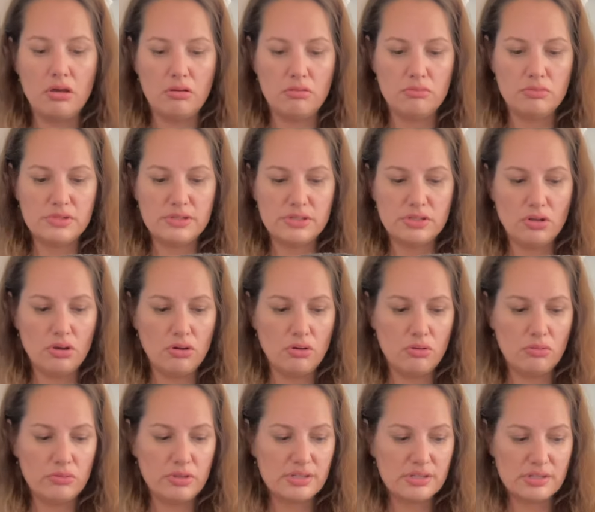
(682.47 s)
So
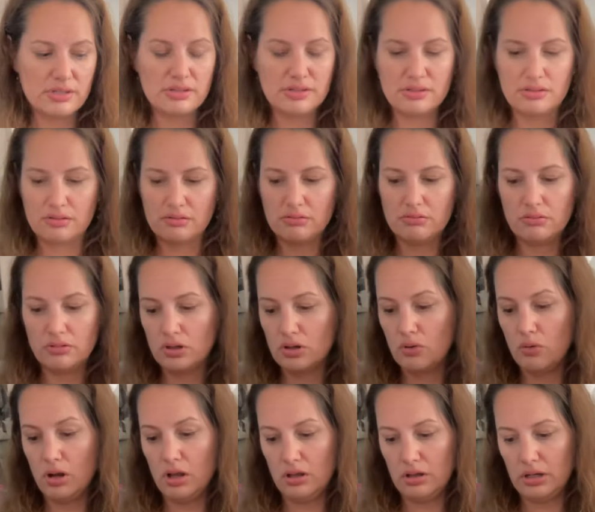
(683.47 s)
this is good
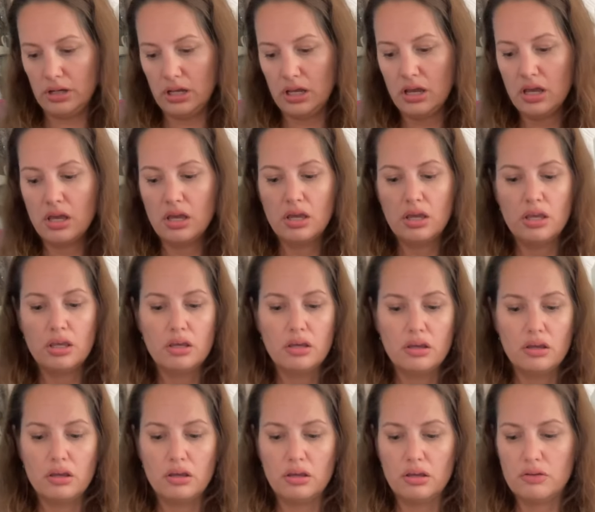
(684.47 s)
quality.
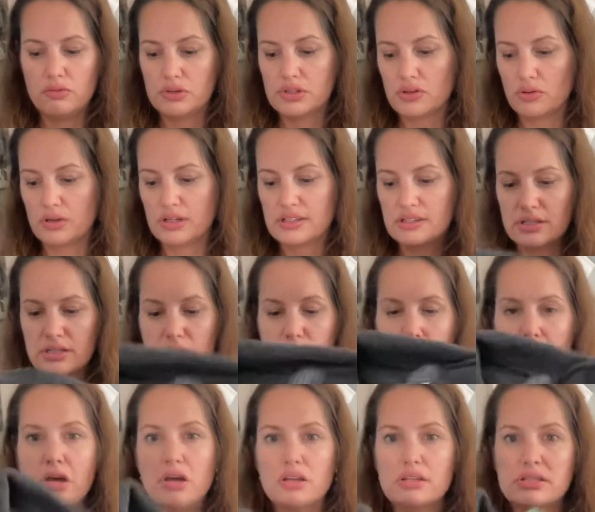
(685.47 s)
It was only
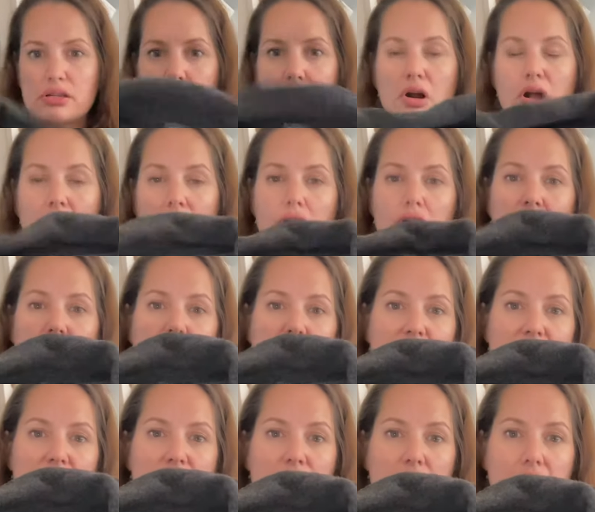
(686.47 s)
$6. I'm probably gonna
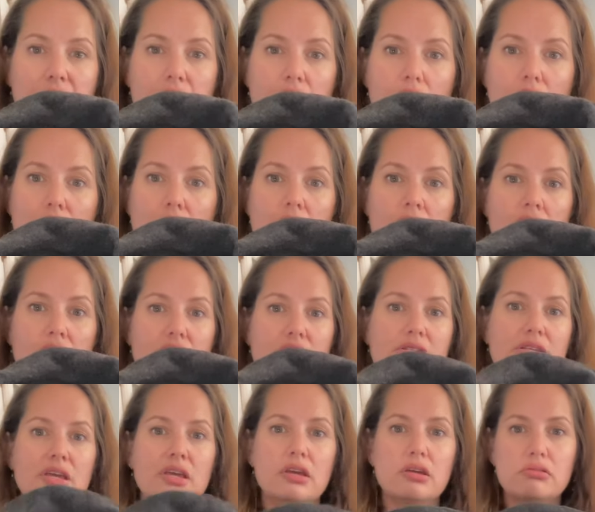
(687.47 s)
list it for 30 and
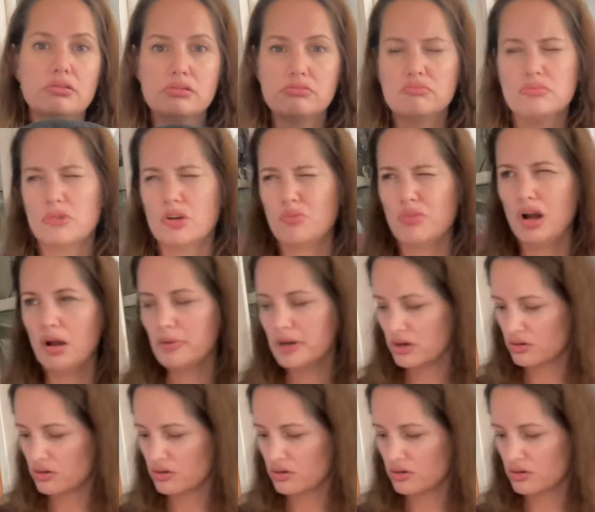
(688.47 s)
probably go